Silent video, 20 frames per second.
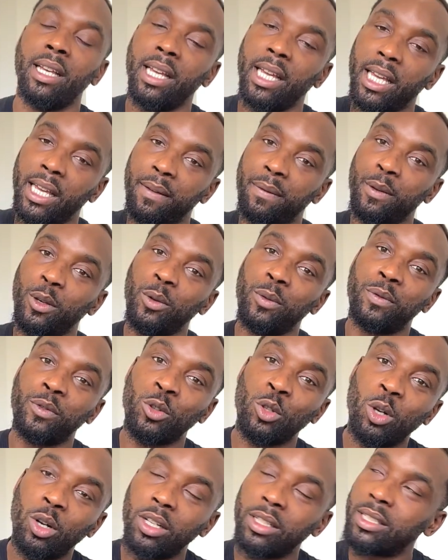If you've
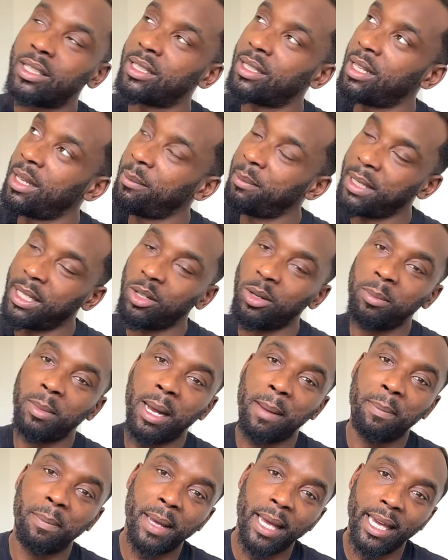not been on my
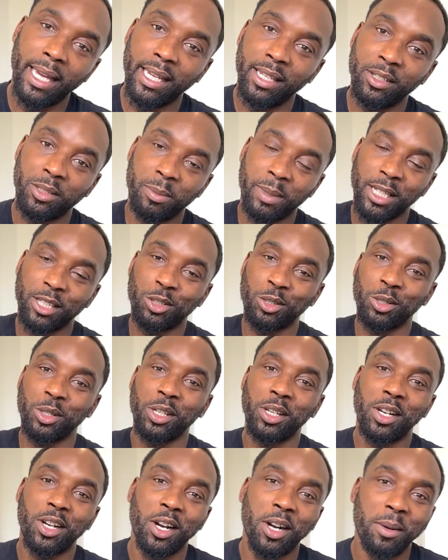page, make sure you
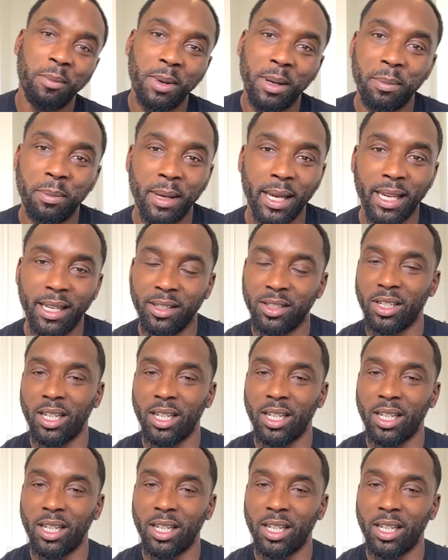go on my page.